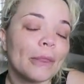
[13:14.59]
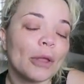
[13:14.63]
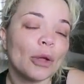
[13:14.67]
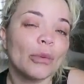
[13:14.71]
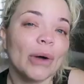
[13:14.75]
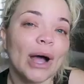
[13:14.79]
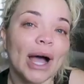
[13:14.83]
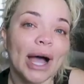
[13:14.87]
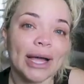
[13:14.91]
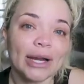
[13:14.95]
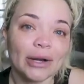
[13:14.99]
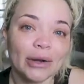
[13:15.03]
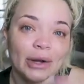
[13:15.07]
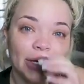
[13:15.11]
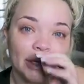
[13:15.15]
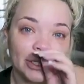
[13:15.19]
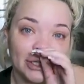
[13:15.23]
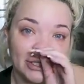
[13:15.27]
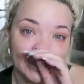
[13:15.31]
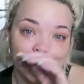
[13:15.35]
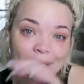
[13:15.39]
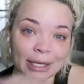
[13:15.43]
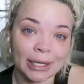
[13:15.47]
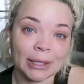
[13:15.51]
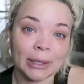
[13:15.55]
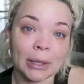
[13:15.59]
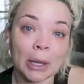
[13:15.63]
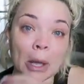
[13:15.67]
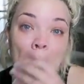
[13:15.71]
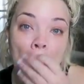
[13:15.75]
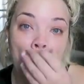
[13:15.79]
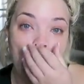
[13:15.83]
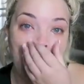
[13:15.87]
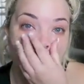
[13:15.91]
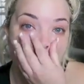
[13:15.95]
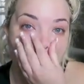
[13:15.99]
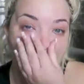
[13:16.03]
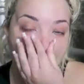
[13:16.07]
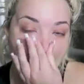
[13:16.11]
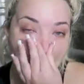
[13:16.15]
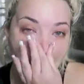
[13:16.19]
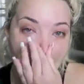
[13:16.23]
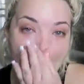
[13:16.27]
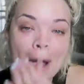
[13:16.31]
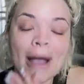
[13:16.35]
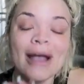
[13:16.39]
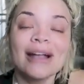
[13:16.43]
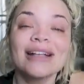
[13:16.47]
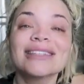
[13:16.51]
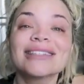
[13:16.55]
Well, I don't understand.
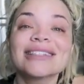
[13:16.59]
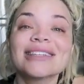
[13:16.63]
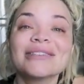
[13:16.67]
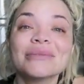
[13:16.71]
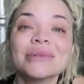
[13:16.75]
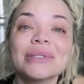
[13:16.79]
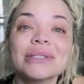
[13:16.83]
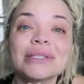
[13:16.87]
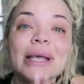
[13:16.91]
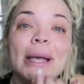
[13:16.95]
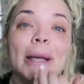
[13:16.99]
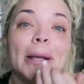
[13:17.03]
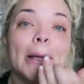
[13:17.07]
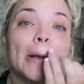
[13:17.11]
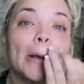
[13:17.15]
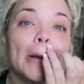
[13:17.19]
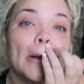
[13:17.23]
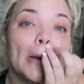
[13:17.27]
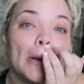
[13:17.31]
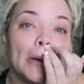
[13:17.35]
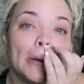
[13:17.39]
Someone's like,